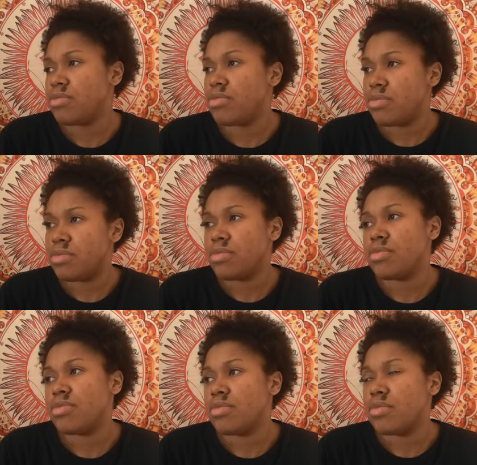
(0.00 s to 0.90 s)

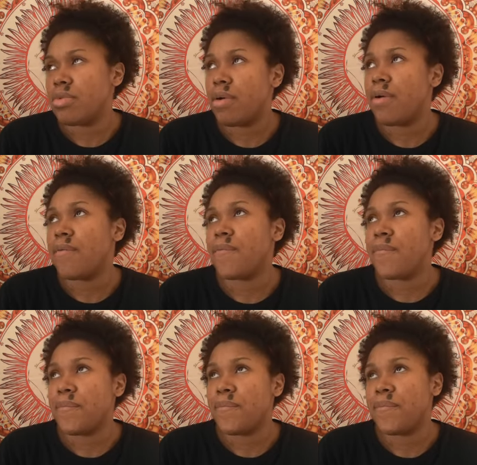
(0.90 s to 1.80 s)

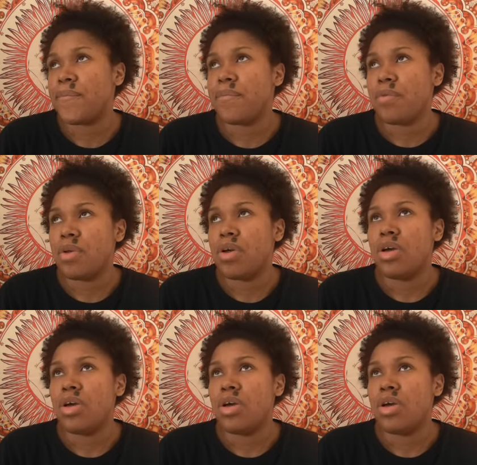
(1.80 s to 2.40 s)
No one is speaking in this clip.